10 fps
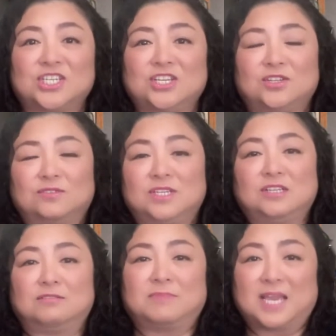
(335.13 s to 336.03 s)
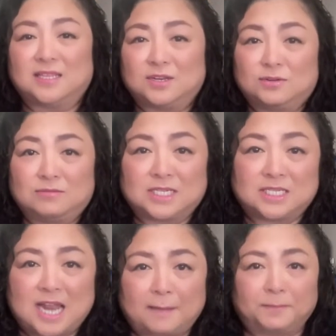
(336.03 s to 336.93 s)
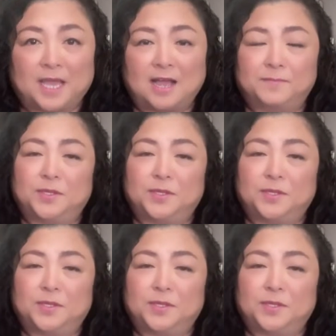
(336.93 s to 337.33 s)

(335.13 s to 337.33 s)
You don't need to buy the newest laptop.